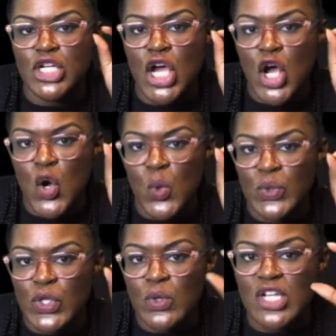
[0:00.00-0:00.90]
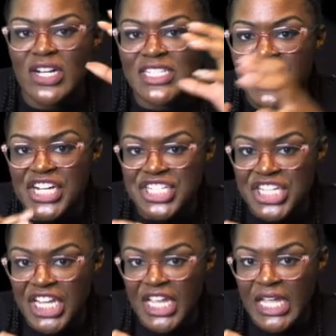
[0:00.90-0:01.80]
No, those are
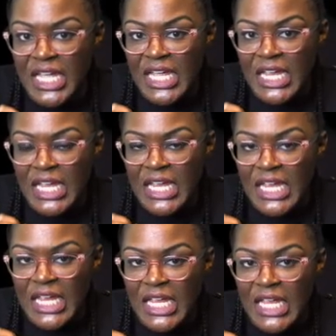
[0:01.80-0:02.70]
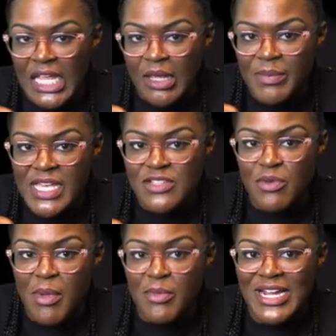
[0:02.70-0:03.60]
touching. Because
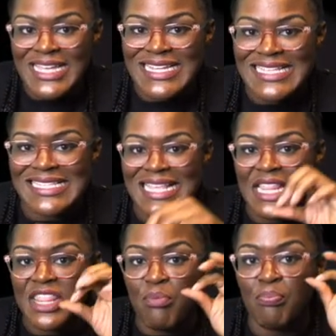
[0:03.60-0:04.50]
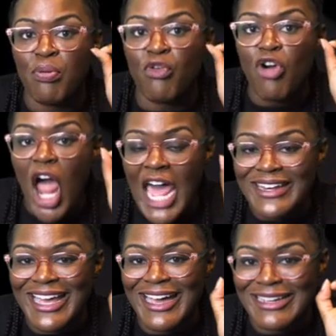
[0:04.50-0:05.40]
remember, it is the
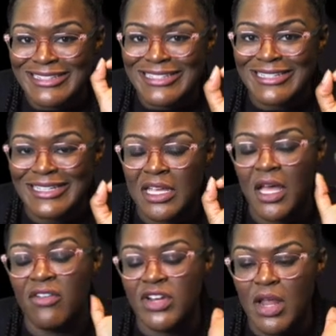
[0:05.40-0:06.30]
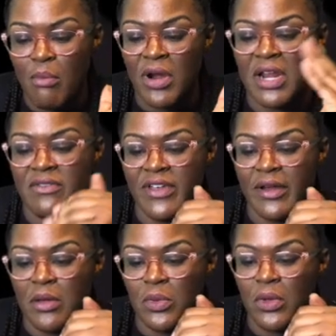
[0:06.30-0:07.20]
product of a number and a
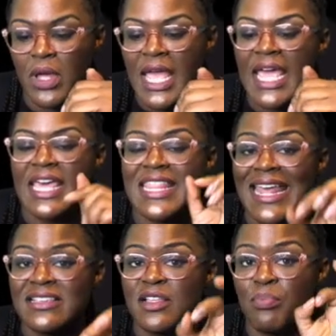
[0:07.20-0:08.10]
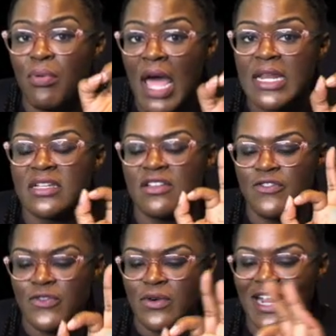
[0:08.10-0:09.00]
variable, and that is the product of
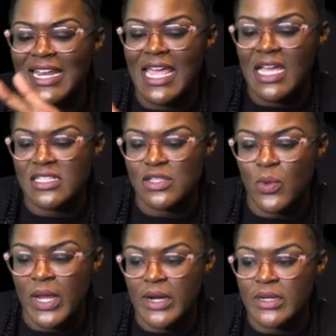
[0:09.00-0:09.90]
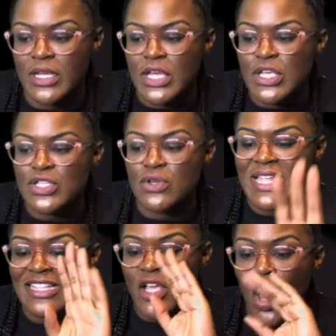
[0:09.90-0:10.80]
4 and x squared. So
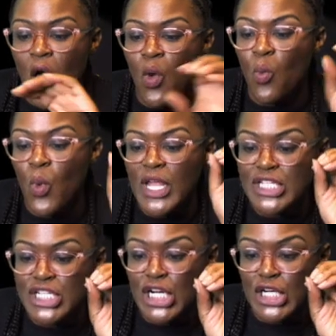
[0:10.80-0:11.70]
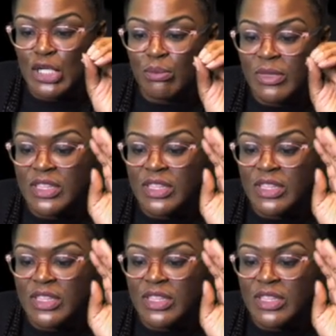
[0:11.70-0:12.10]
that's all one term.